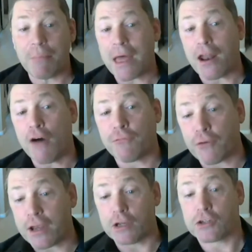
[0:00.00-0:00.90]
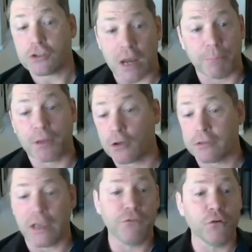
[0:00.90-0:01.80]
I'm not afraid of shit
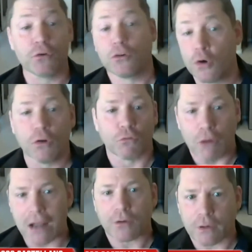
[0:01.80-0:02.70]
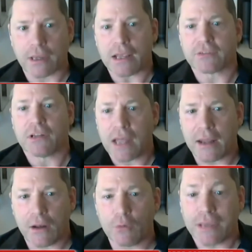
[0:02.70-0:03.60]
because if you Google Rocco
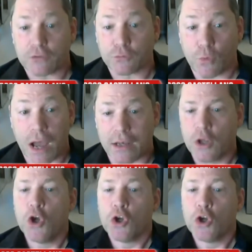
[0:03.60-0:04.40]
Castellano, guess what?